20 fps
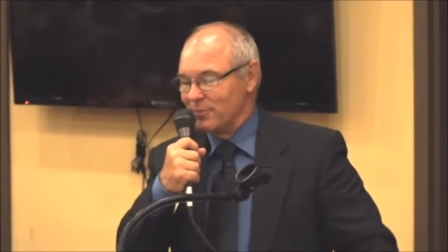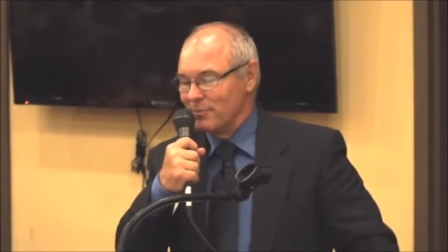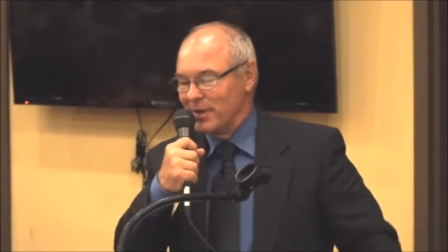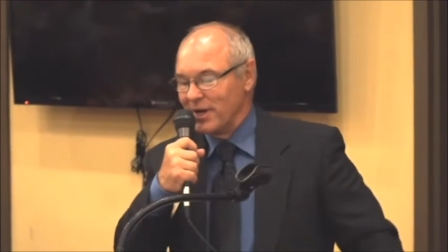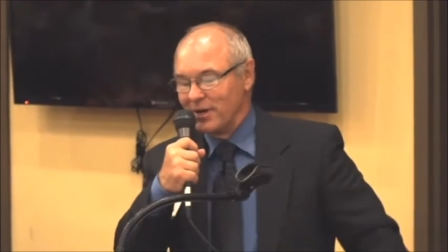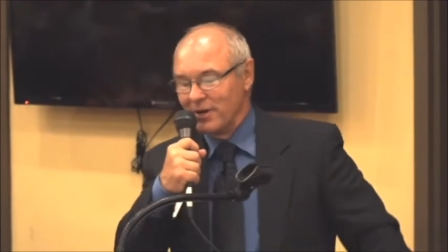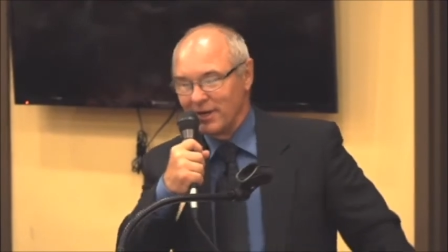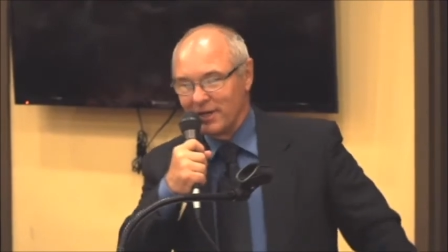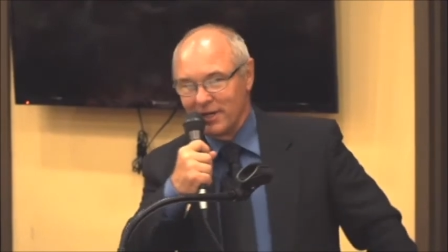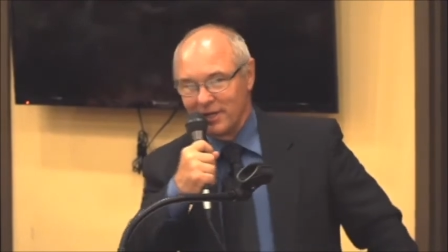
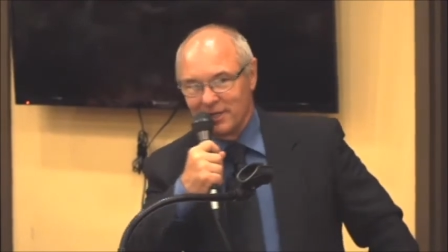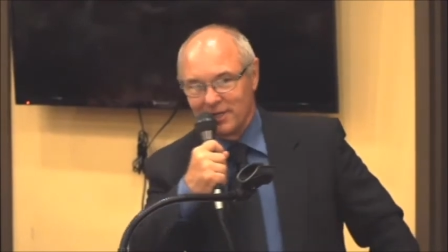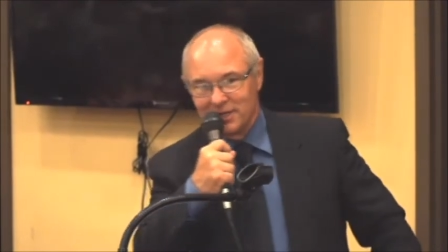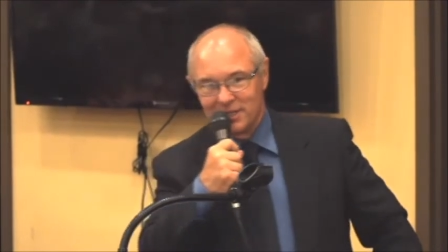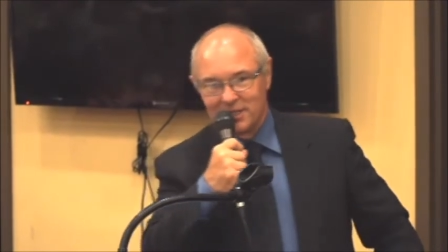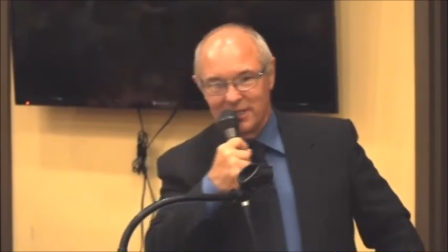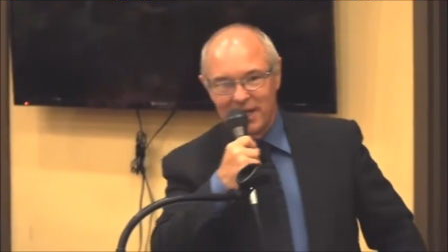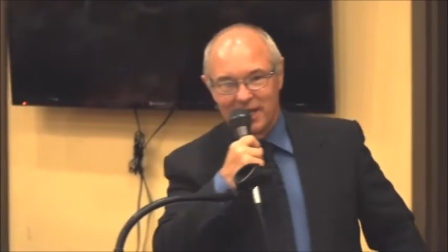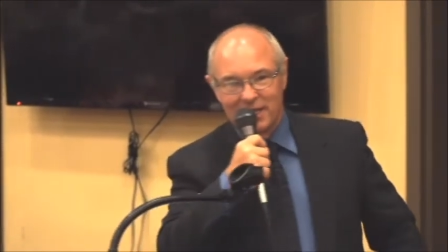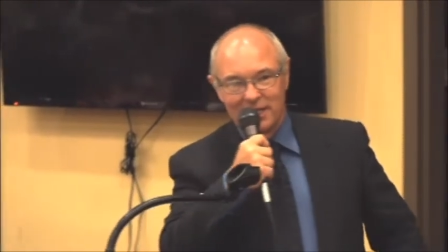America, the
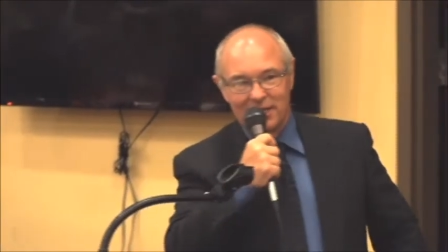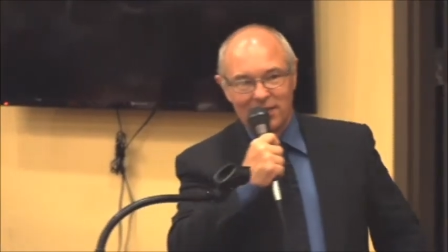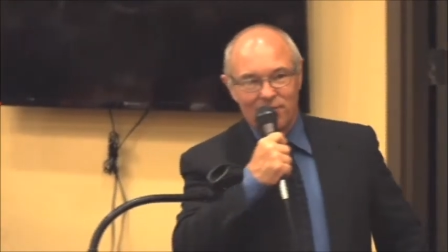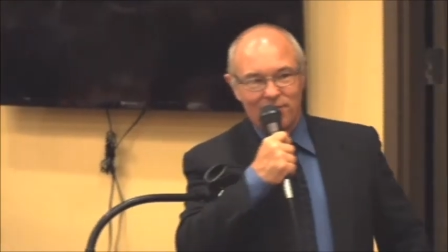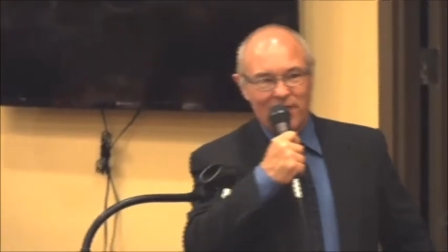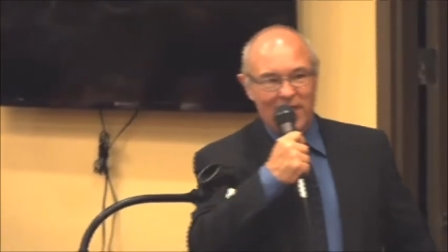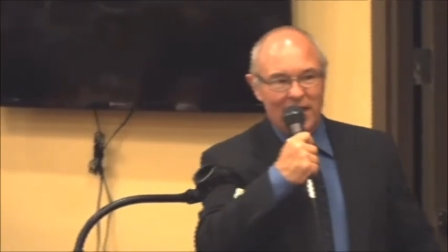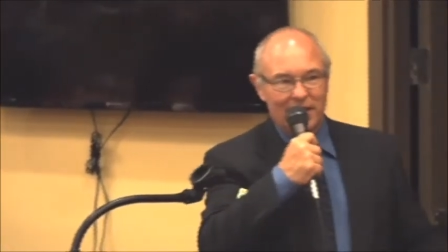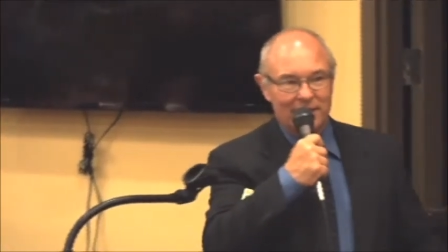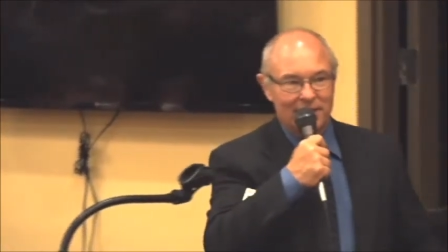state of
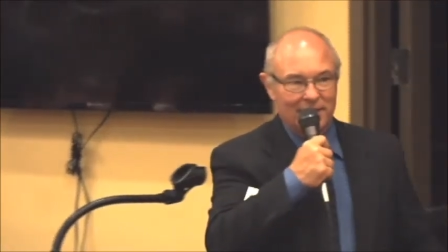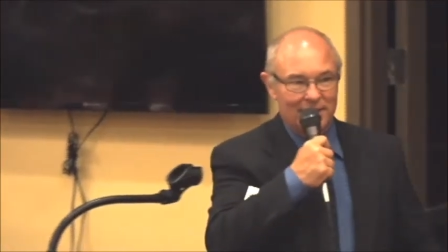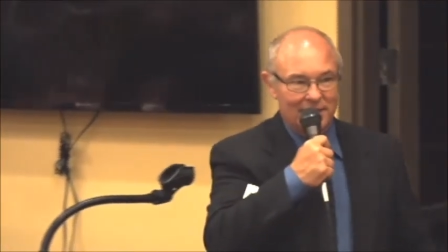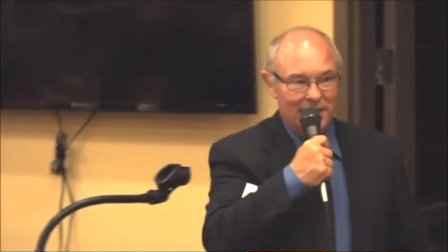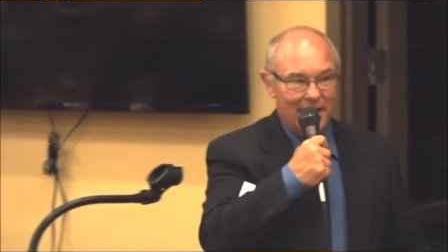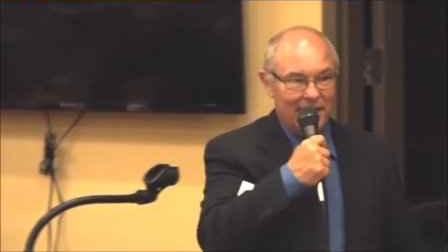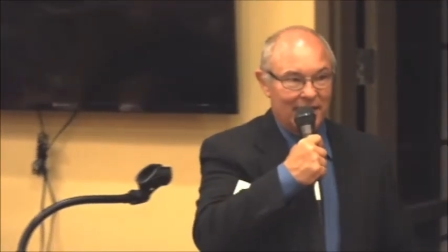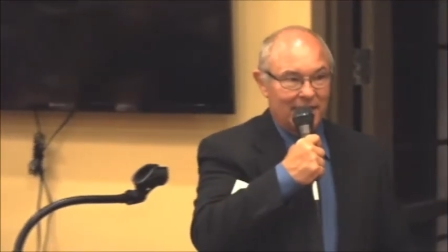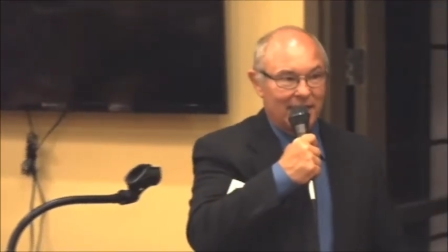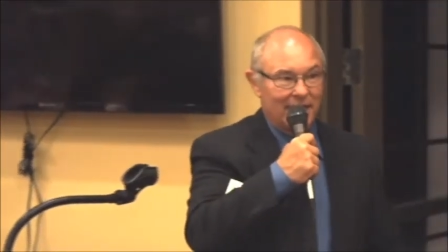Nevada, and
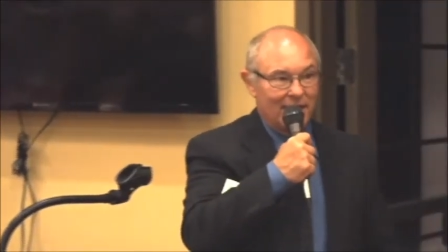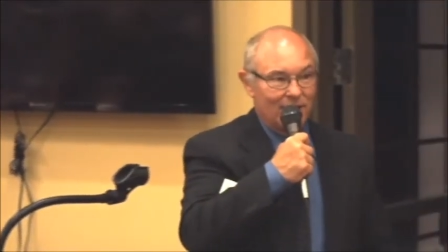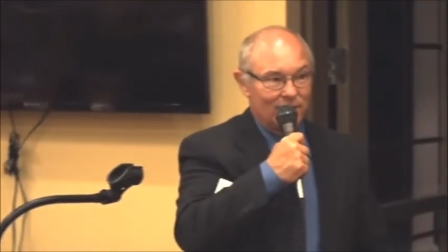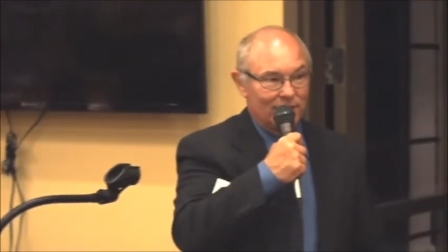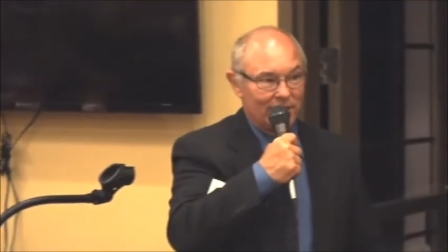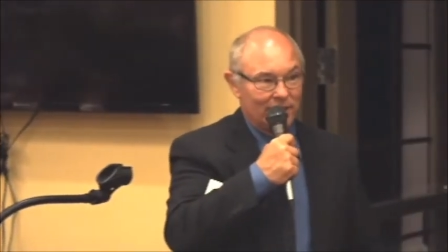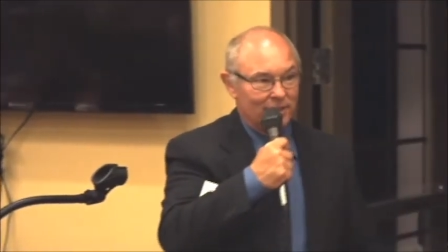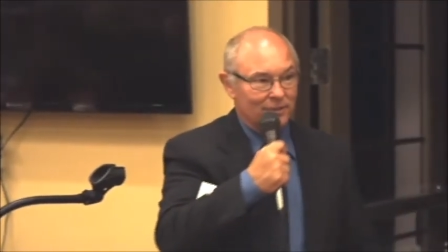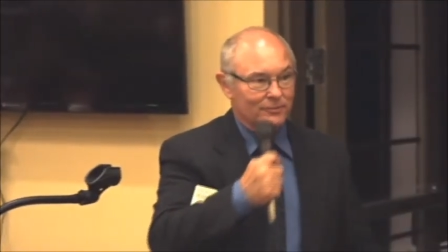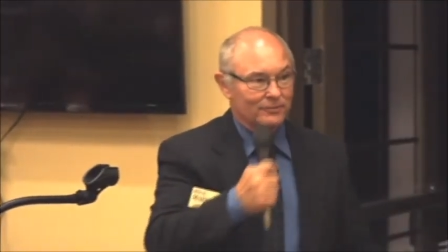Nye
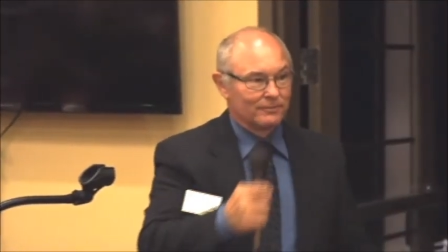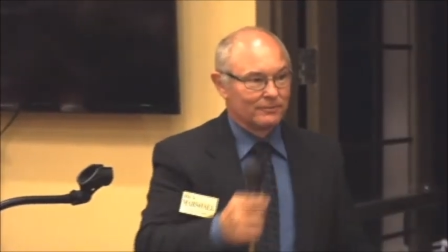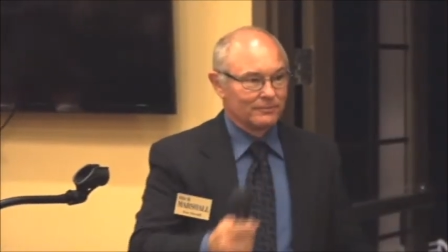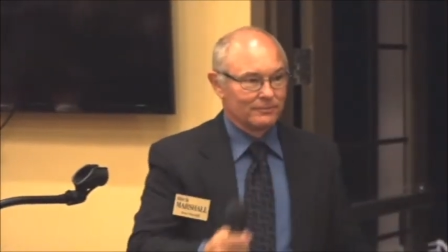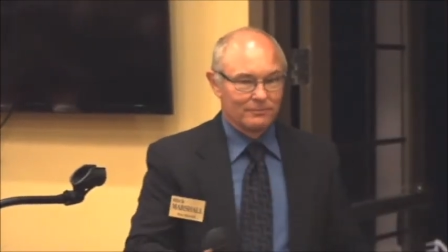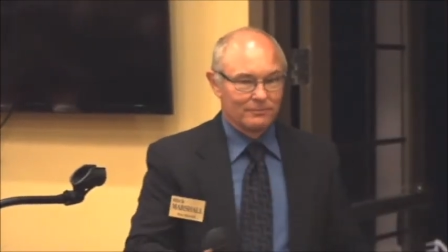County.